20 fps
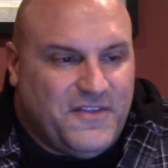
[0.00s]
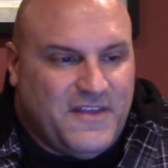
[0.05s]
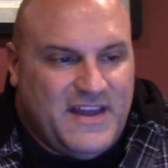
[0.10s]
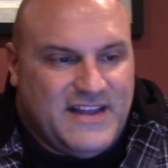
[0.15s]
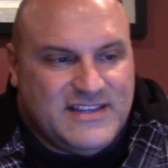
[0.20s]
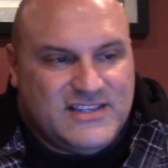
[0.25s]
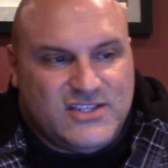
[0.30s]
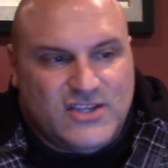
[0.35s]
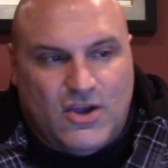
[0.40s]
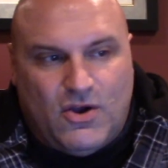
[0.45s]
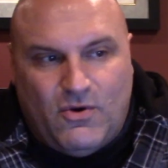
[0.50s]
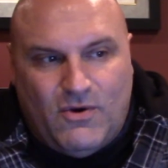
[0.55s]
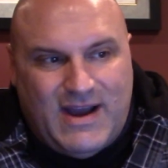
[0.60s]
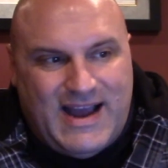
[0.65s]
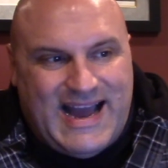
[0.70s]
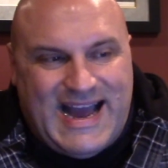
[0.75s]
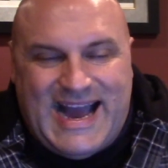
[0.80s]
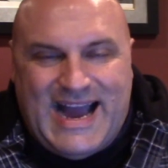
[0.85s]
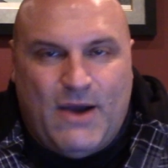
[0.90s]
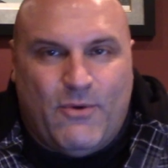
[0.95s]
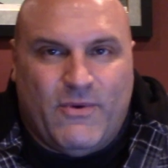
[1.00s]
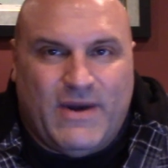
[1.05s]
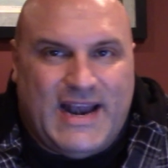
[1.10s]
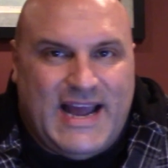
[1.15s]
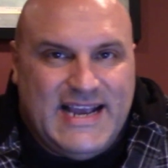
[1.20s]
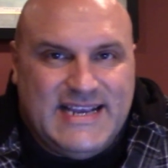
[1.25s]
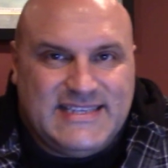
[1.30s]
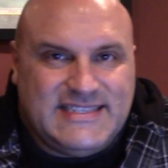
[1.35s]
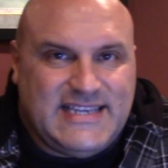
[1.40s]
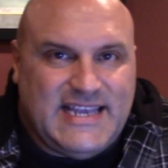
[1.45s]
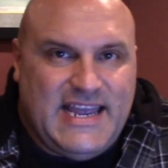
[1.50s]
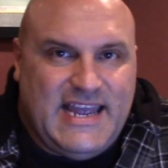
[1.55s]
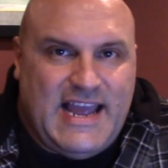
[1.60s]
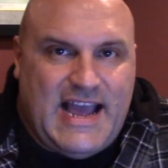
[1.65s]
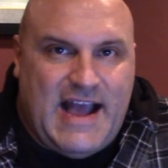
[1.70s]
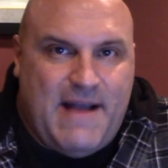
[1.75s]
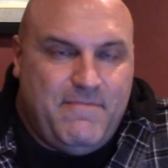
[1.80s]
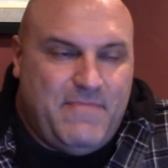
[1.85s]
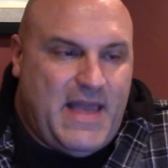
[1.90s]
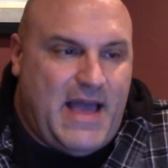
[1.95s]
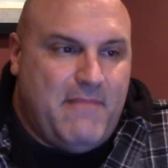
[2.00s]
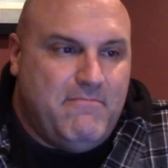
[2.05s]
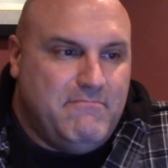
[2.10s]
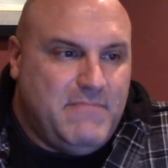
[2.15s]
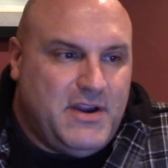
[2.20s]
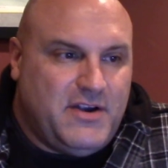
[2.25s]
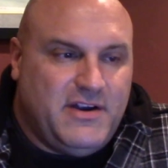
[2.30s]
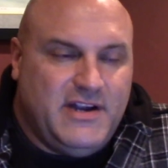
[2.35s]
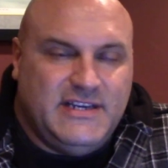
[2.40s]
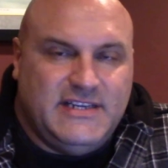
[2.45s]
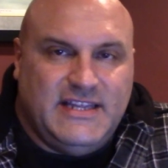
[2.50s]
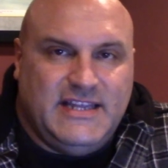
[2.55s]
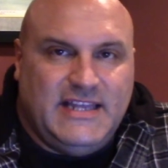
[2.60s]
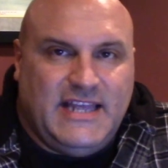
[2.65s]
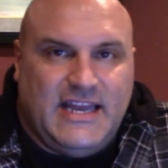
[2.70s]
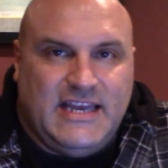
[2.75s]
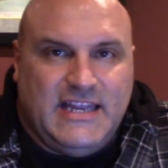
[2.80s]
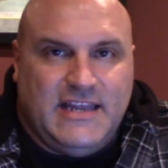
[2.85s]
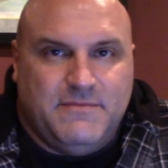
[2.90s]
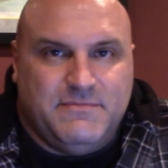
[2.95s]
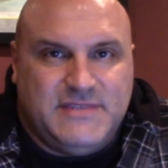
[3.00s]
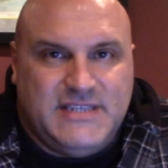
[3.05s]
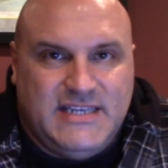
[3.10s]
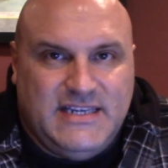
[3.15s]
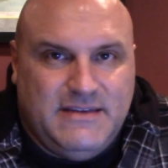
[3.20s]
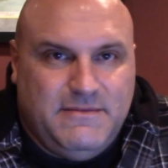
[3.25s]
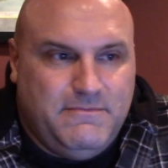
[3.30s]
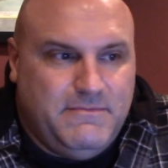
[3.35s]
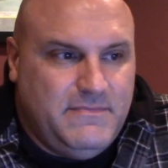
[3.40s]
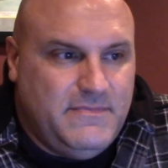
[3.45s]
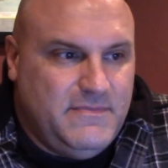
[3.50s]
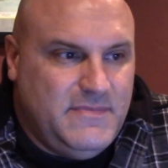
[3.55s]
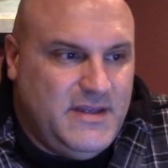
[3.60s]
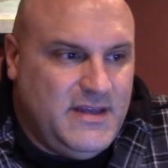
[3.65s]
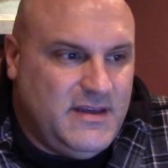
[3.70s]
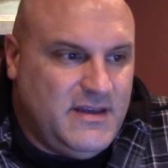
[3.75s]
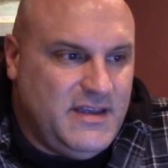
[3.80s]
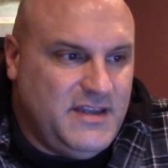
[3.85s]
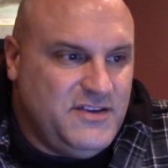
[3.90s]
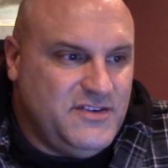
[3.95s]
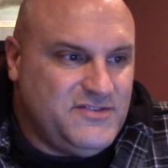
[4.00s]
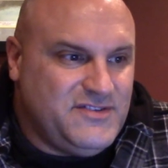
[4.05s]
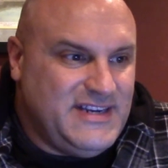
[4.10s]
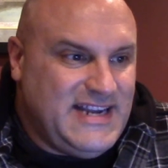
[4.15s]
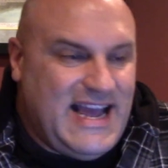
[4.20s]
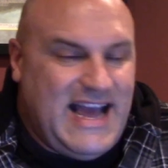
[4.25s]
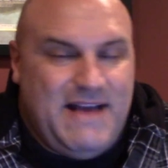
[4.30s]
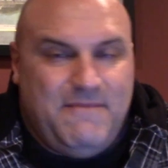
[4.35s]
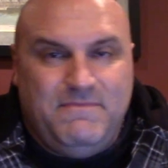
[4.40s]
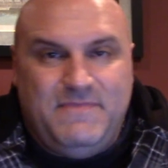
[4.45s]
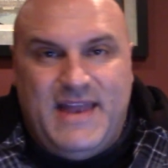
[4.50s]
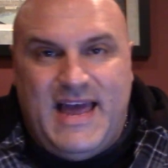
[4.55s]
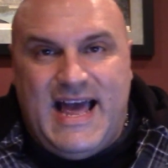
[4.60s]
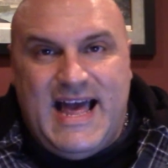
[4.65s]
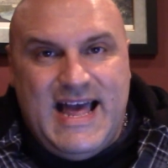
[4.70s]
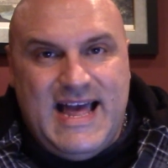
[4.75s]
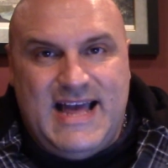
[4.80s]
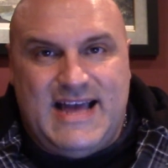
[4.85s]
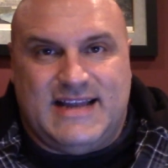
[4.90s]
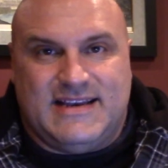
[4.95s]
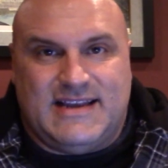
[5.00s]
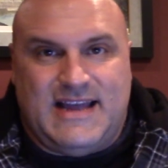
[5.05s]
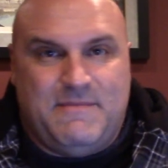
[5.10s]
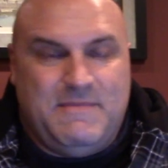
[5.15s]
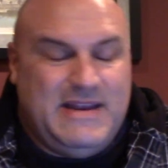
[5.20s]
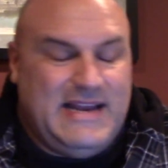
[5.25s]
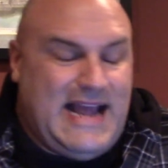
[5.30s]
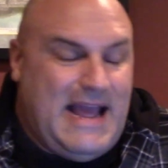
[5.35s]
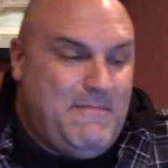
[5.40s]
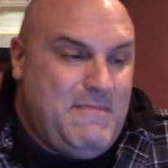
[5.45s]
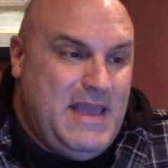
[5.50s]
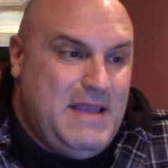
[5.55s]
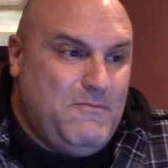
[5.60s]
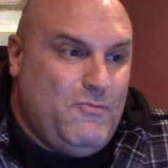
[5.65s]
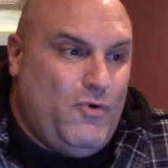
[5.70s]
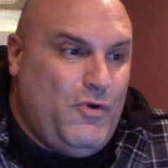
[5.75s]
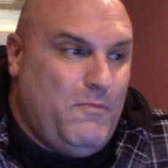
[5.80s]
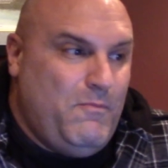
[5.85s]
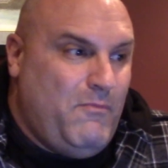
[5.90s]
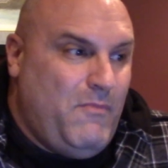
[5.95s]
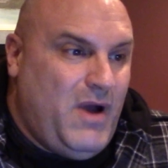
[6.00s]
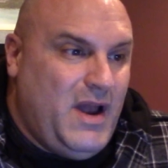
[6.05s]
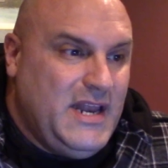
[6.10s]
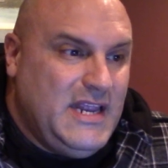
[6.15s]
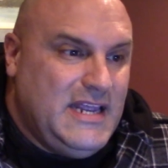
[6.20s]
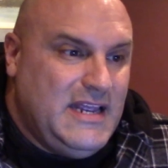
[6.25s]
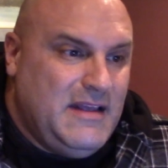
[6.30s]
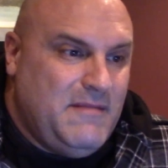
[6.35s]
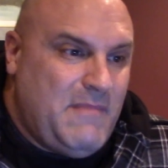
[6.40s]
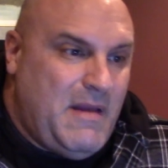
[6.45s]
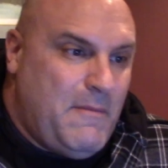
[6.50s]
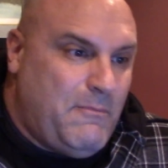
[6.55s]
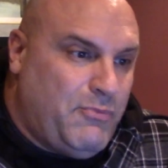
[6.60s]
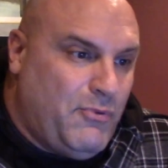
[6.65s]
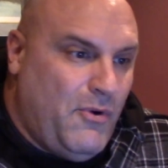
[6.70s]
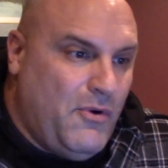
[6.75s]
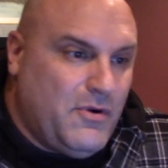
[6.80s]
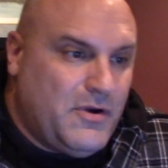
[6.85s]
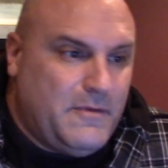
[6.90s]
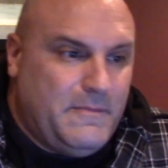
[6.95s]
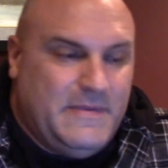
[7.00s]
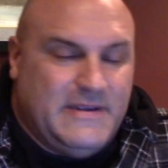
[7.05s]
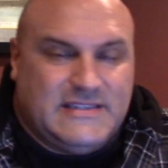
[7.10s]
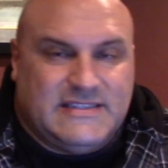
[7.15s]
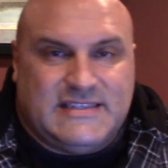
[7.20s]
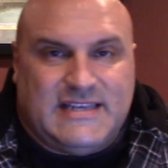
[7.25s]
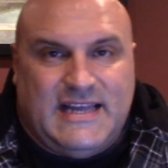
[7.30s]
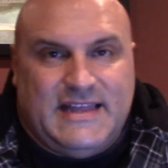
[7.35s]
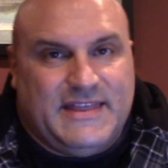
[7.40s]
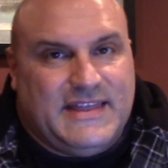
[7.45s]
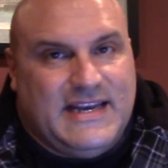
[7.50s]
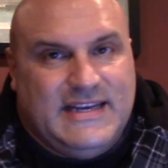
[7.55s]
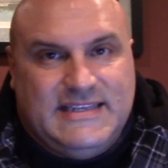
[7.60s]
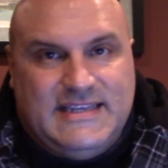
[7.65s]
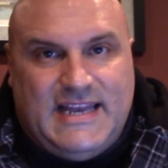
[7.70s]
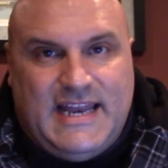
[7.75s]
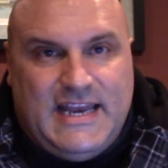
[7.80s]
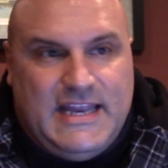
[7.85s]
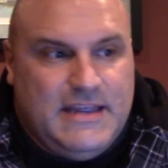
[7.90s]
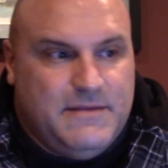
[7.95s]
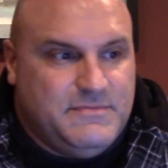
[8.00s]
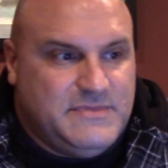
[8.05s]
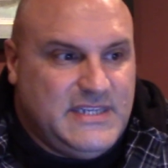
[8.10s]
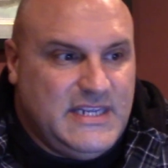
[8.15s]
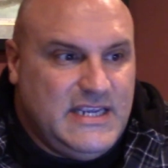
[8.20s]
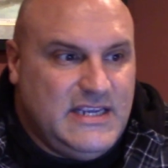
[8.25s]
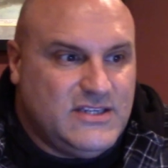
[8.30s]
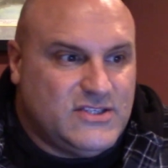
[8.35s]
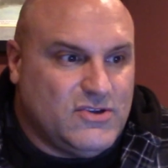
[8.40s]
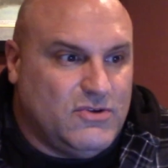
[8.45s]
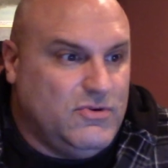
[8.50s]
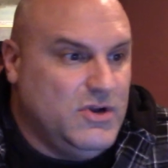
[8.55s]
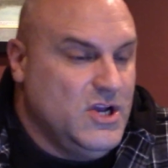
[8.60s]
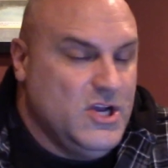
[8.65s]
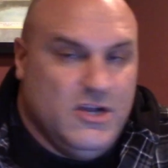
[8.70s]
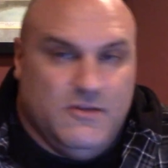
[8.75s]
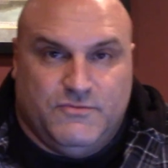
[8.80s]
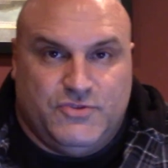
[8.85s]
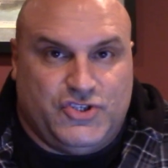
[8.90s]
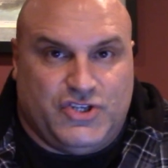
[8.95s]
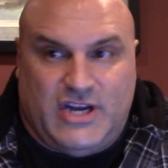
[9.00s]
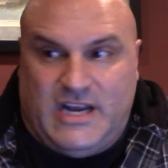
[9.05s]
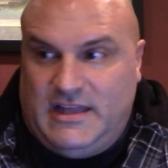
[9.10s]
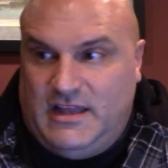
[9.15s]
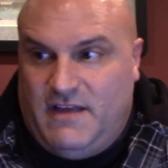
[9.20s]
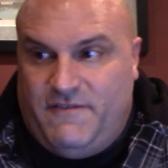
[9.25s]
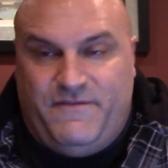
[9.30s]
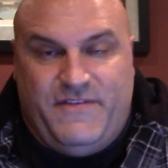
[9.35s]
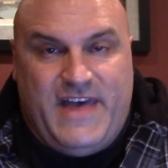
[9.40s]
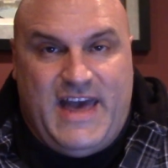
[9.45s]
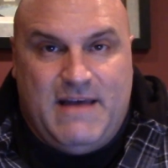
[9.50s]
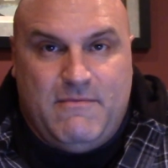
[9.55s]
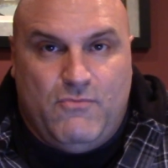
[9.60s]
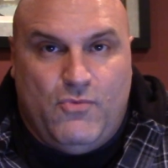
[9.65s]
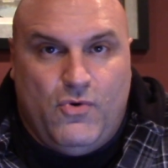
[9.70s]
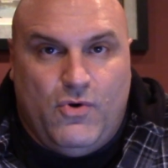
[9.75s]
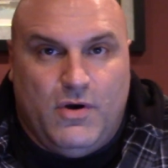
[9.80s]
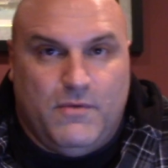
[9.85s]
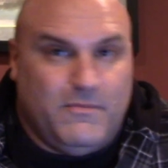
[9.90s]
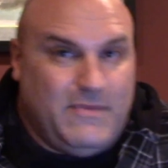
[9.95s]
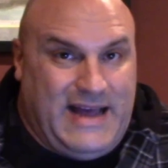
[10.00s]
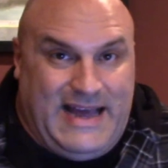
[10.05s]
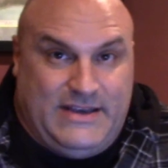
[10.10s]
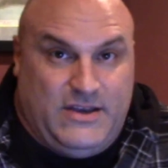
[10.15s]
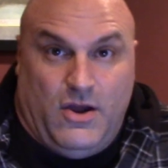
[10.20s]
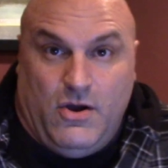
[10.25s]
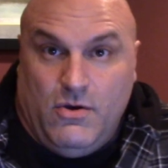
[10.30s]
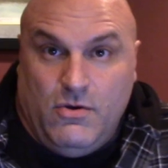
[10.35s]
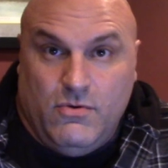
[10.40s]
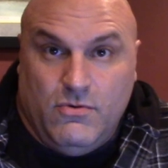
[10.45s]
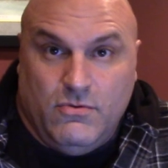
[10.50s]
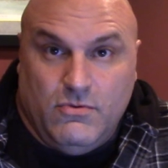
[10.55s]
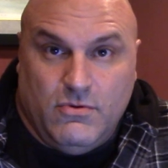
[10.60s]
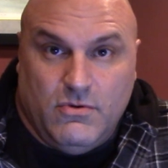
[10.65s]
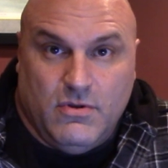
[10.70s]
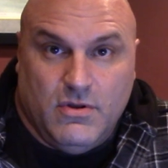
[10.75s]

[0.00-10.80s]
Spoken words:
And so when I say I'm not married to the NEMT industry, I'm not. I mean, I make more money in my broker business than I did NEMT. So should I love that more? I don't.